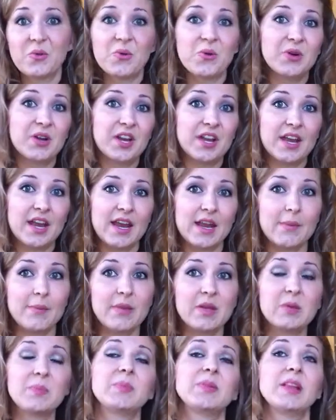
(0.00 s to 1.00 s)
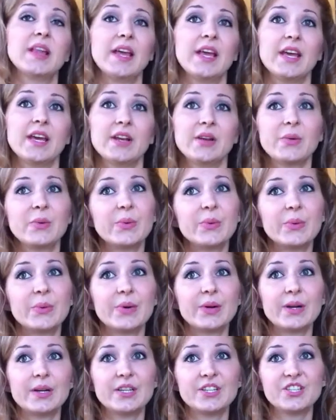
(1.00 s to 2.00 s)
coordinate a meal plan
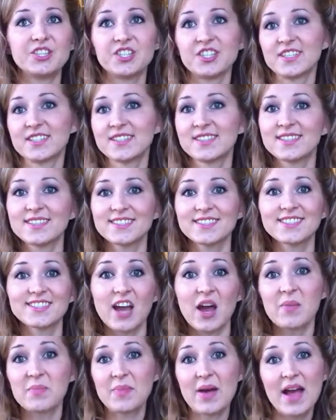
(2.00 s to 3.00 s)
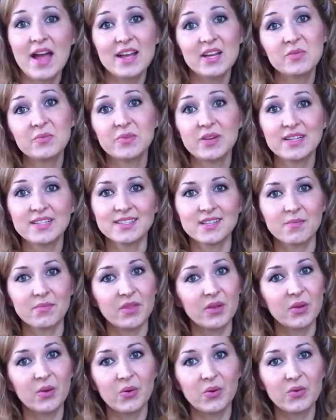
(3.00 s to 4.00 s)
or just stop by and bring
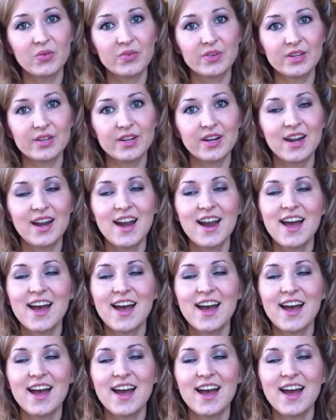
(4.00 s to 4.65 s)
something over.